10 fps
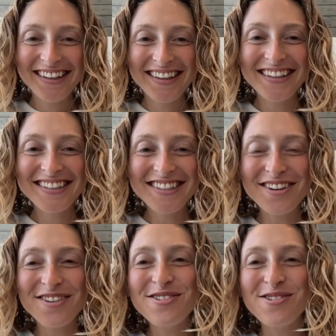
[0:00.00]
This is
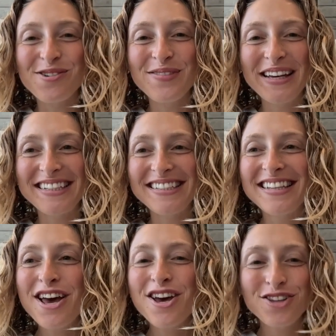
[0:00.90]
so cool because
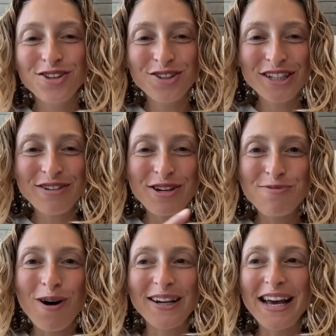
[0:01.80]
usually when you
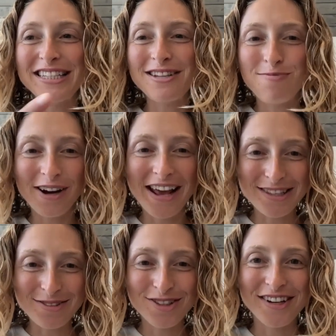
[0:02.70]

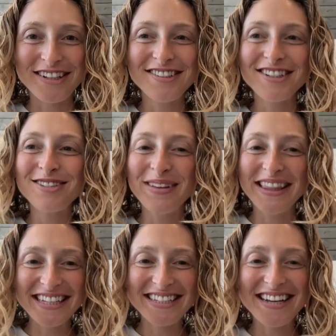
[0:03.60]
podcast with strangers, but
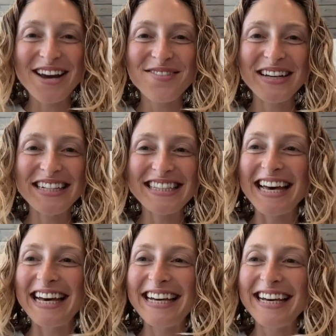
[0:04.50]
this time it's
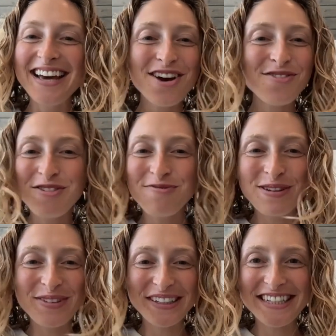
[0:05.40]
like we've
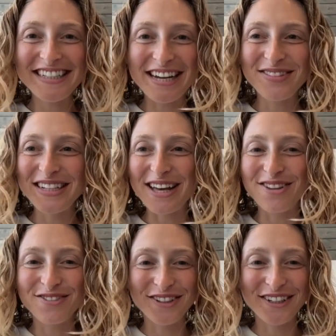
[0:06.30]
been building Jam together
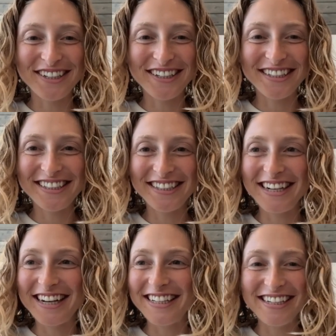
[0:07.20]
for
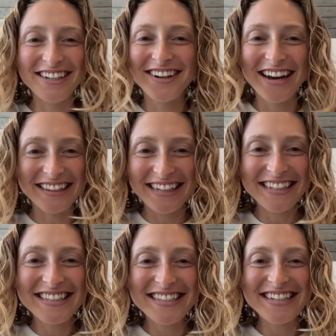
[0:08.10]
a year at
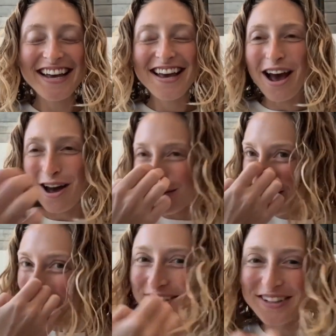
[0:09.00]
least,
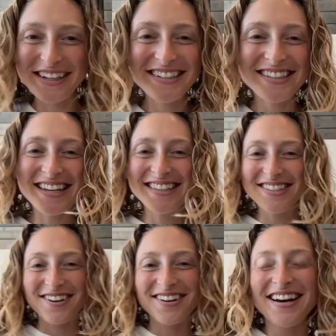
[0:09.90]
maybe 2 years. And
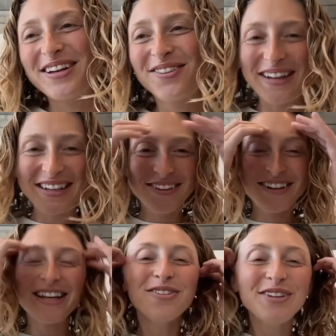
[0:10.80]
so
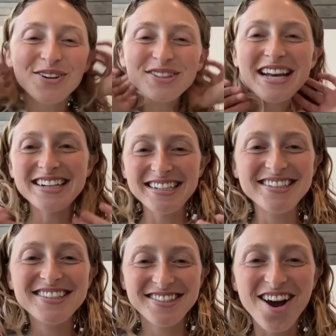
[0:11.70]
it'll be cool to actually
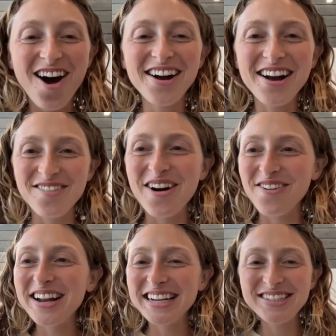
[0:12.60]
just talk
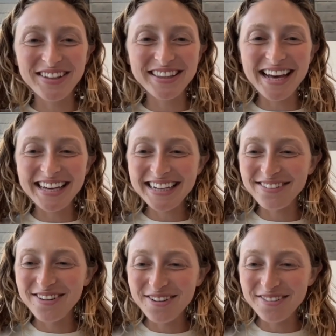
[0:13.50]
about what it's been like
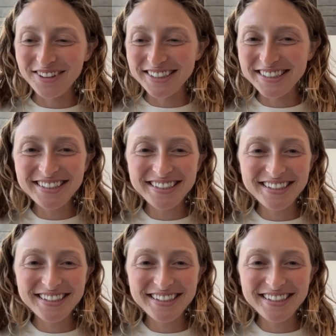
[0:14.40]
and what we've learned.